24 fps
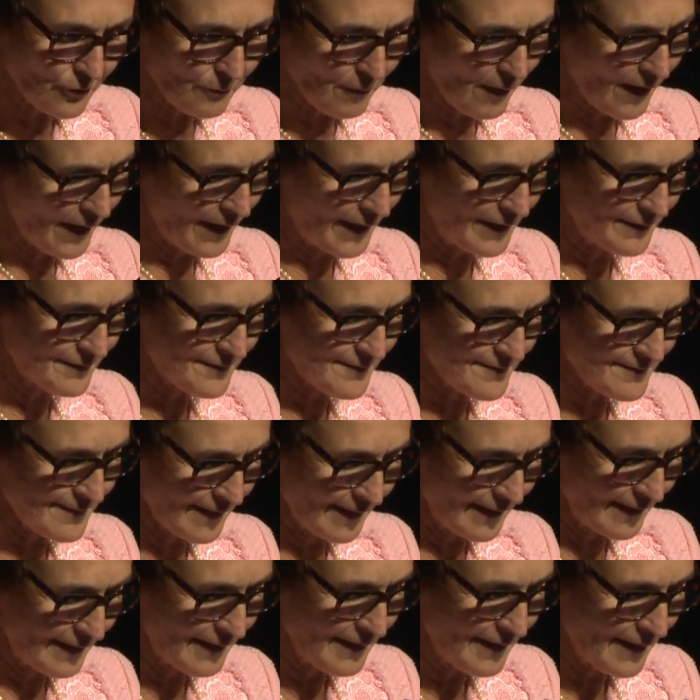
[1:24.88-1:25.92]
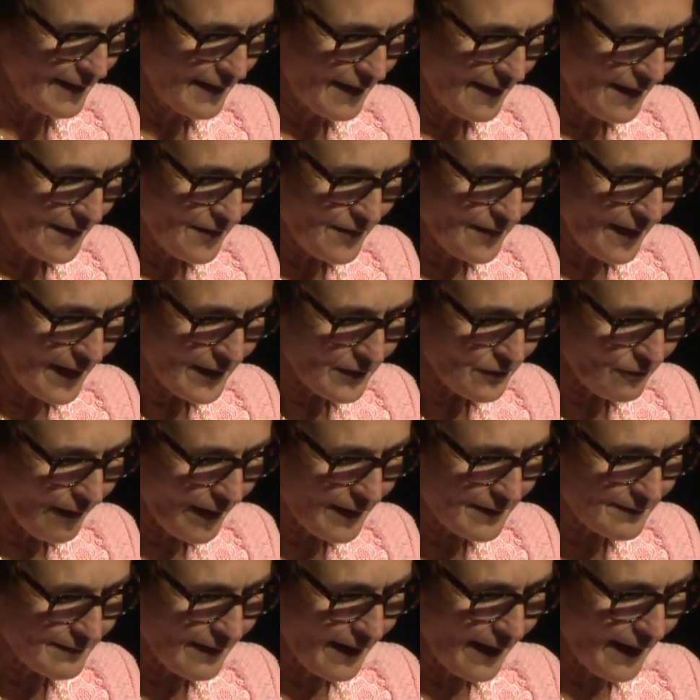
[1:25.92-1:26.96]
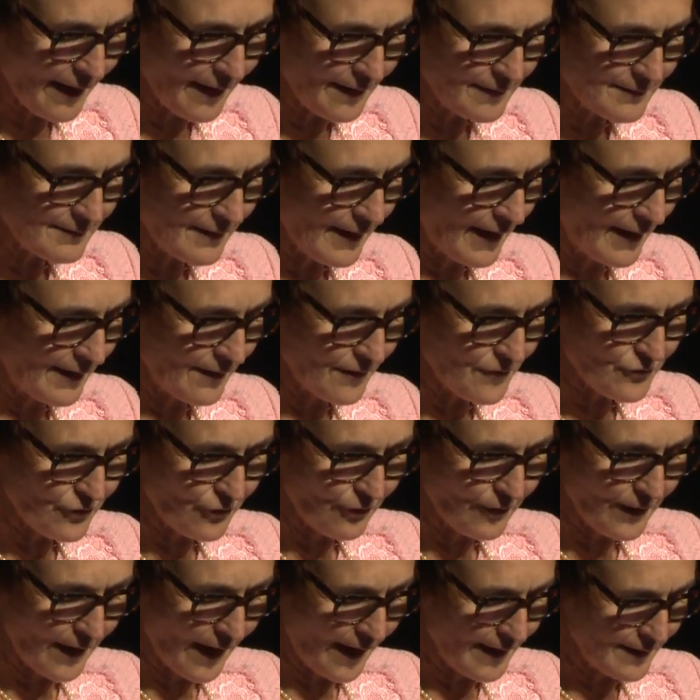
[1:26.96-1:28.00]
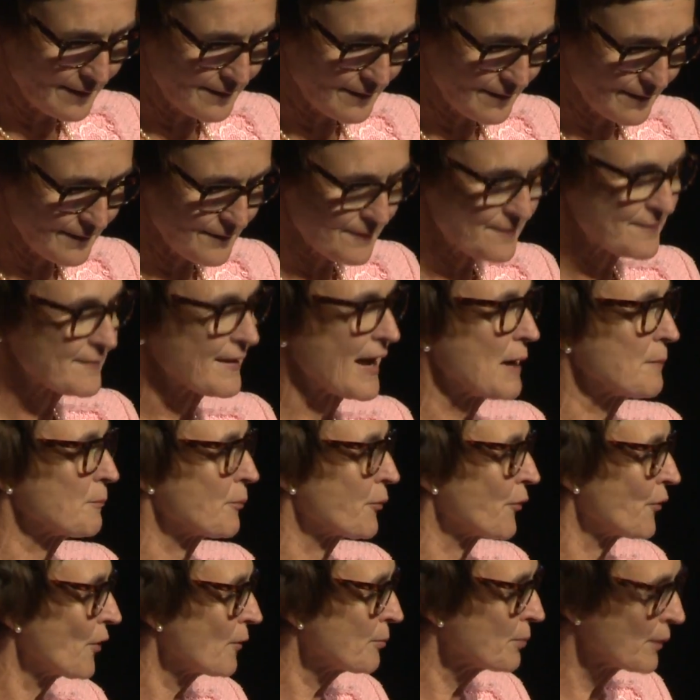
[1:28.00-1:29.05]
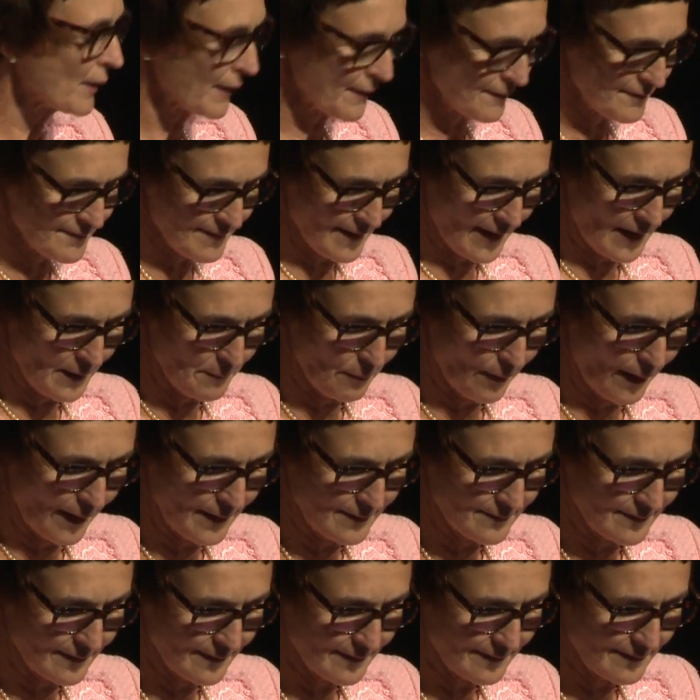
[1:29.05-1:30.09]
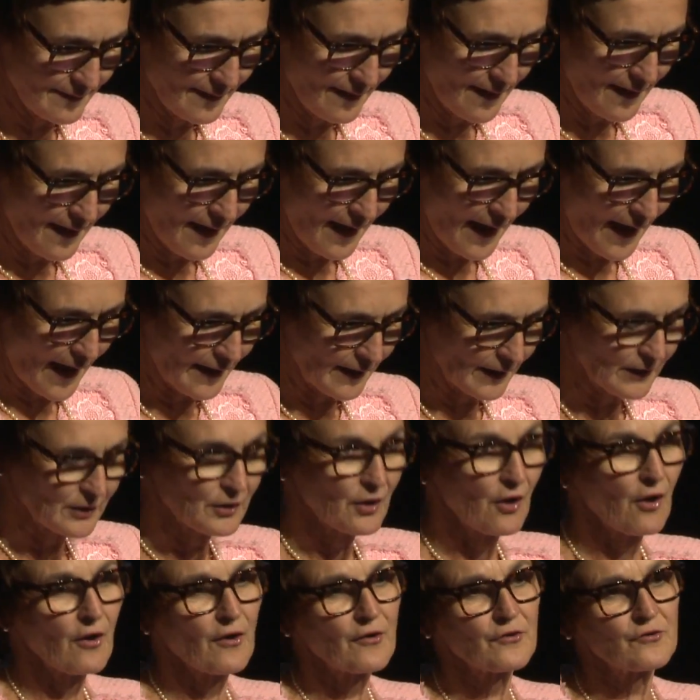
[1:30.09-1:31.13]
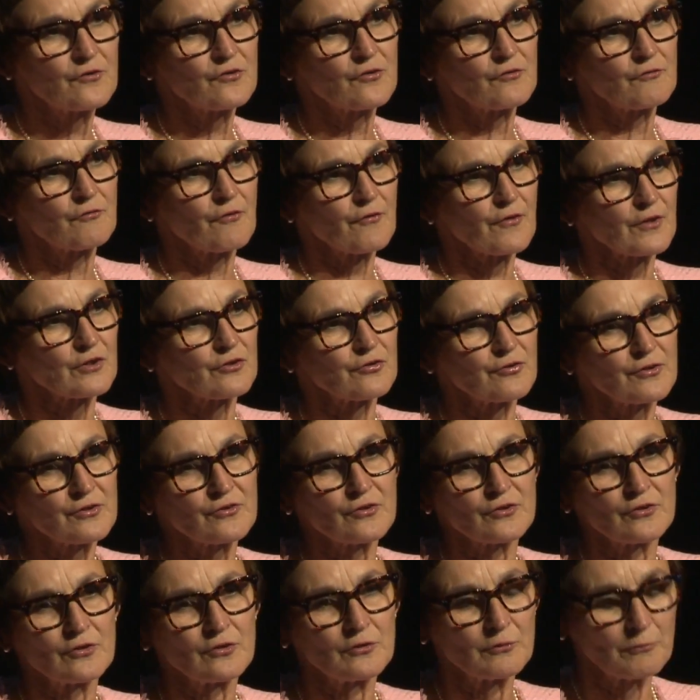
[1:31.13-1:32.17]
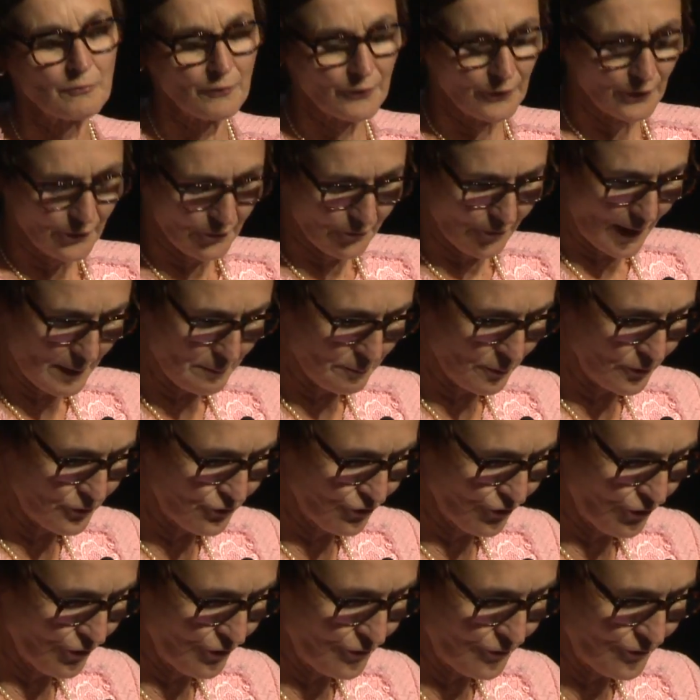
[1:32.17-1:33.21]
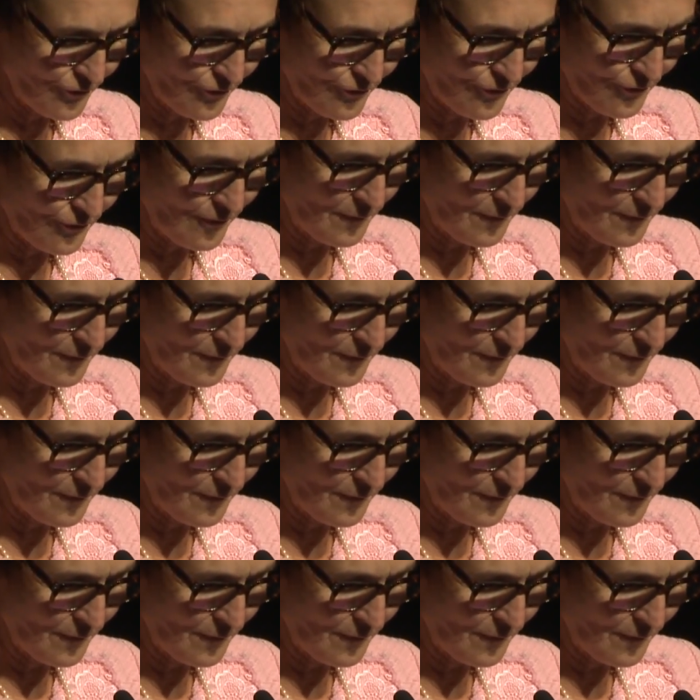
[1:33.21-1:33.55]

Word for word: to IHC, that great art and its creators are properly celebrated and acknowledged for the critical work they produce.